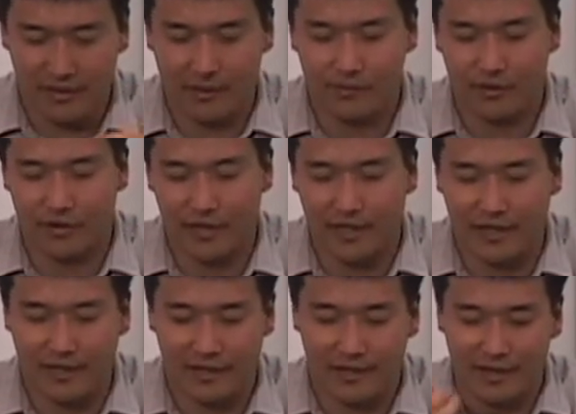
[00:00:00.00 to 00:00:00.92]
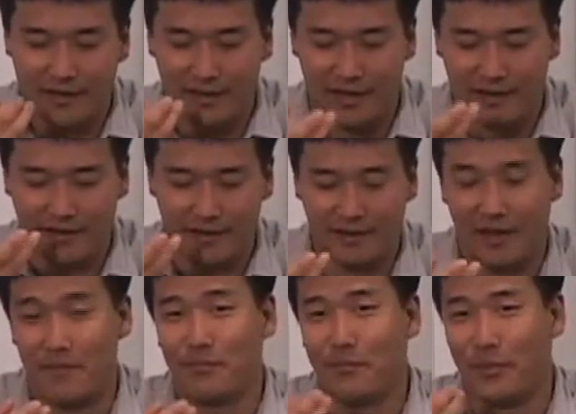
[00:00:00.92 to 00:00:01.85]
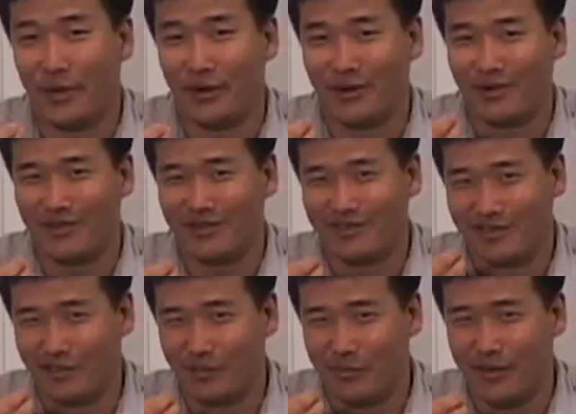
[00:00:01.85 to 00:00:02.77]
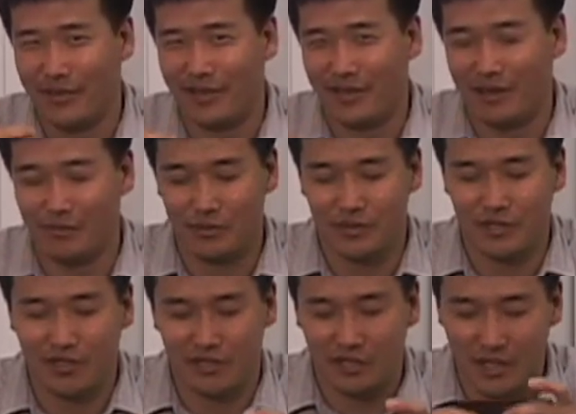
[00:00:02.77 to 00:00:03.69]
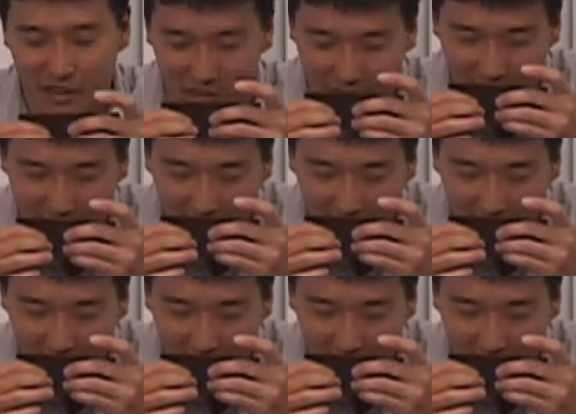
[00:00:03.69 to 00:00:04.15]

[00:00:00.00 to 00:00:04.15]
I'm already getting kind of that bitter little bit that comes with dark chocolate,